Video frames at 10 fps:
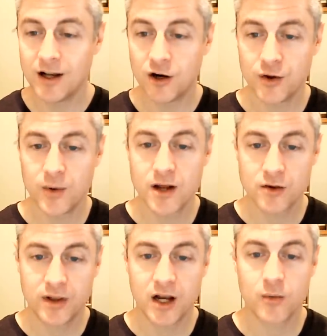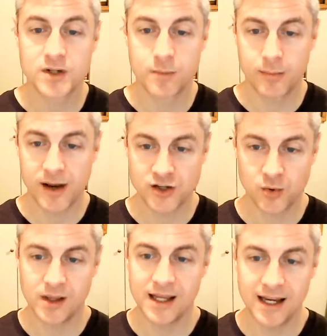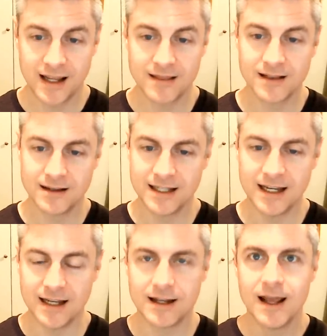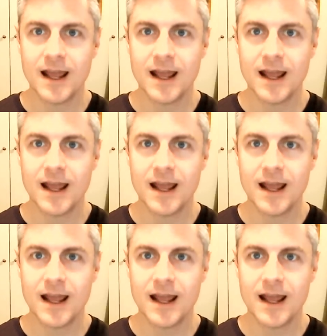although another player was perpetually in the lead.